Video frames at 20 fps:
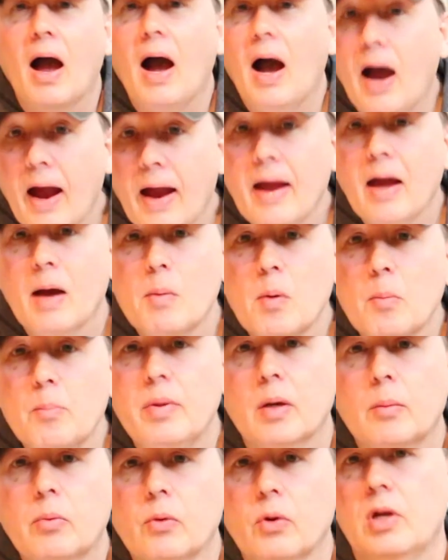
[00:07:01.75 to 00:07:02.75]
I am a
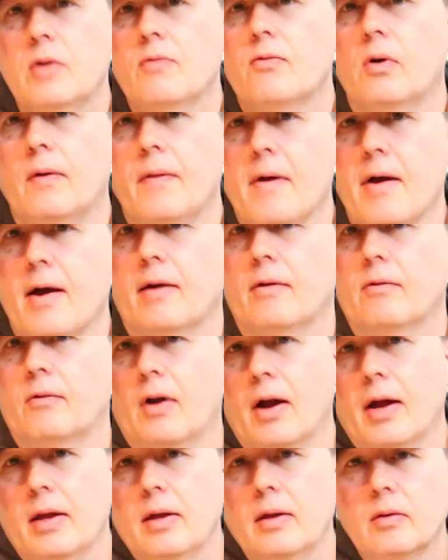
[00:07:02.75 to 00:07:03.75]
big believer in that,
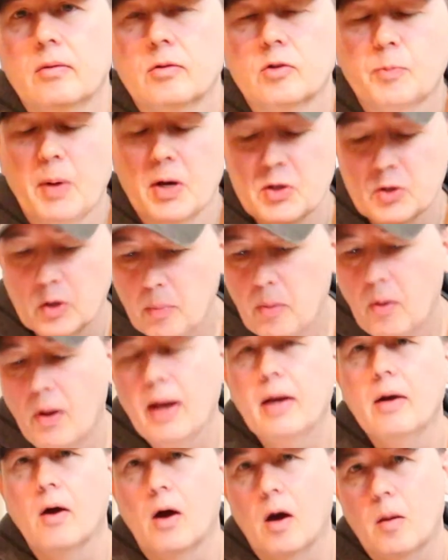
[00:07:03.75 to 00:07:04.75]
right? Especially
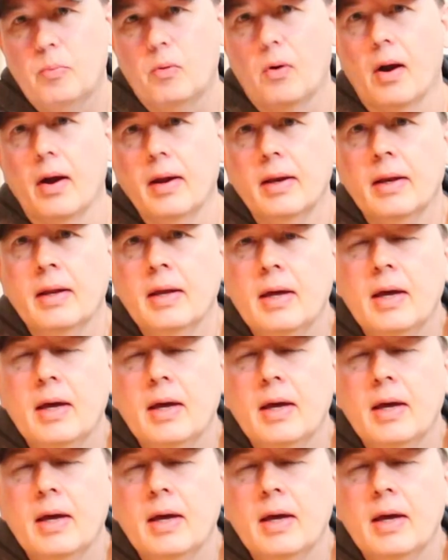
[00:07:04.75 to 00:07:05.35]
playing upright.